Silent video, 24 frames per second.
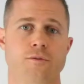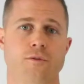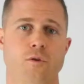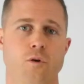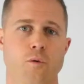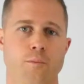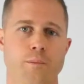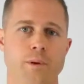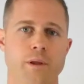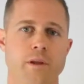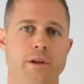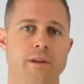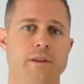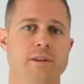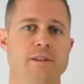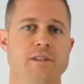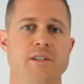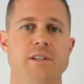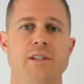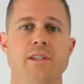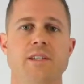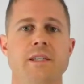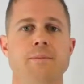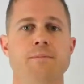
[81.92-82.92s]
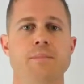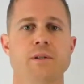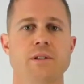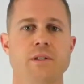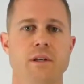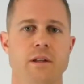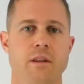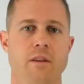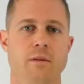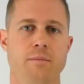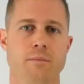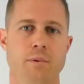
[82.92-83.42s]
4 billion, that
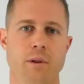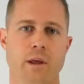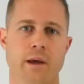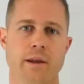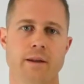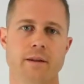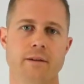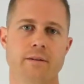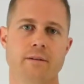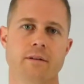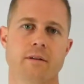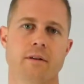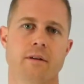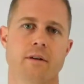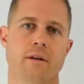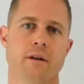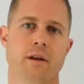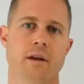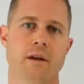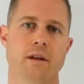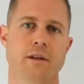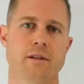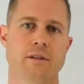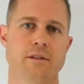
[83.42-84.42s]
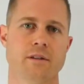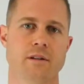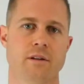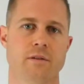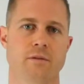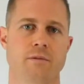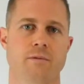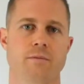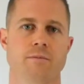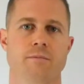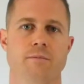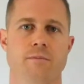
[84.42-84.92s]
60% of the planet is in
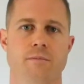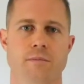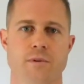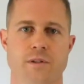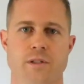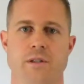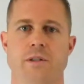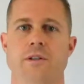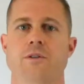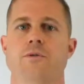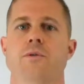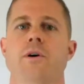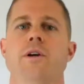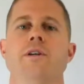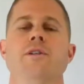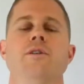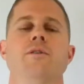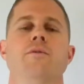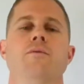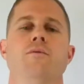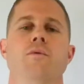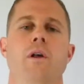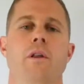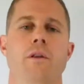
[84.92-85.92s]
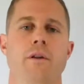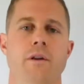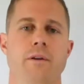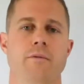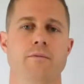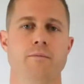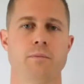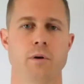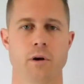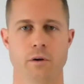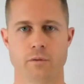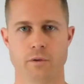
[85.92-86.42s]
a situation of
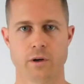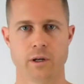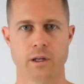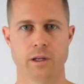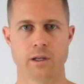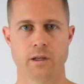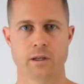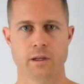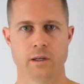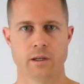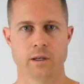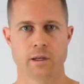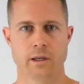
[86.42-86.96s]
relative poverty.